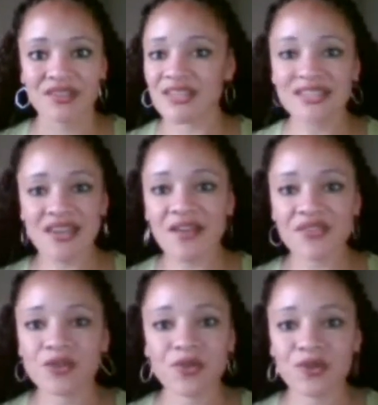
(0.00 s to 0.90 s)
He's not
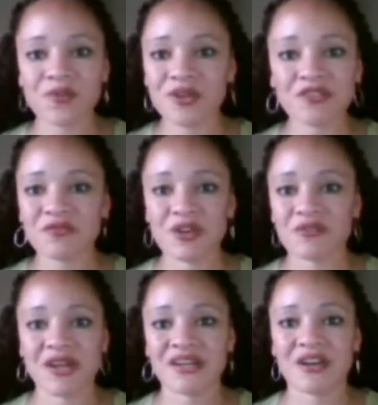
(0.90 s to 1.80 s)
the Lord of Winterfell
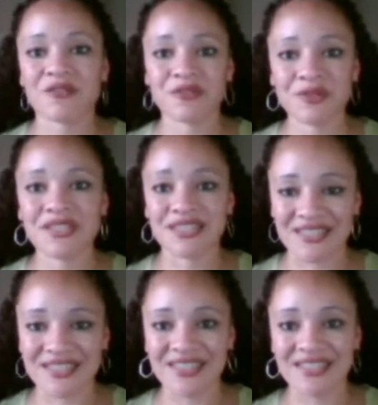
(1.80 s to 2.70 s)
right now. Roose
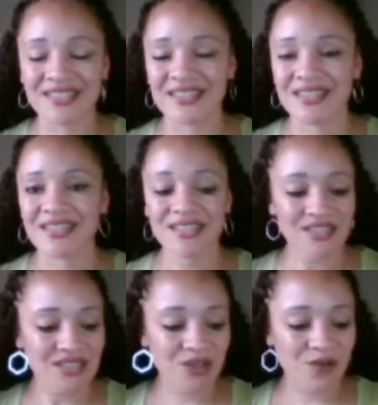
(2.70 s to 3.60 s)
is.
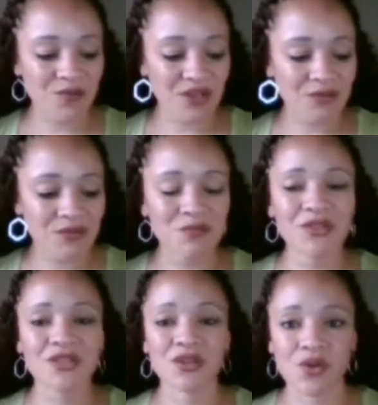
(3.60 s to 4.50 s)
So for him to be
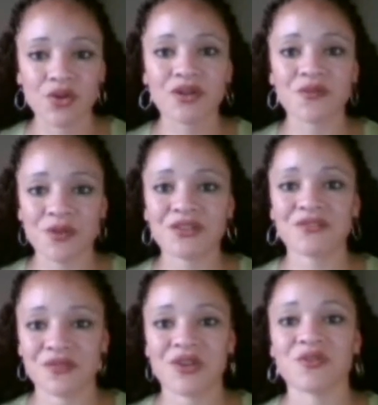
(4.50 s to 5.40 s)
the Lord of
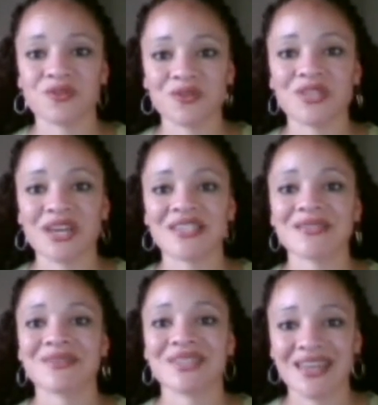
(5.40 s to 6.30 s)
Winterfell, Roose has to
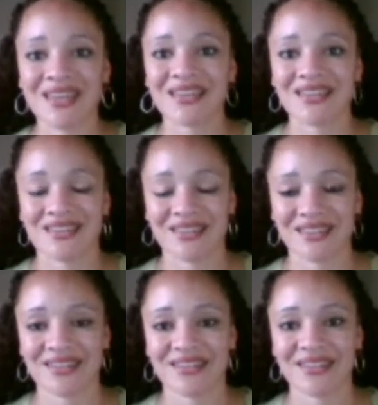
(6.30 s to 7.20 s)
be dead.
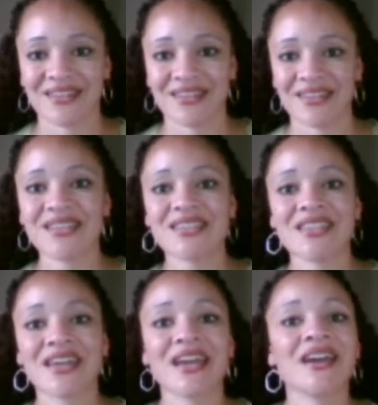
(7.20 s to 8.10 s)
He's
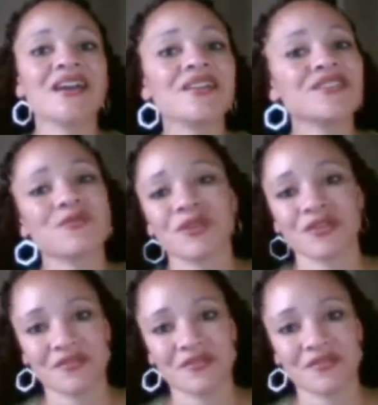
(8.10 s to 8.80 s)
the heir.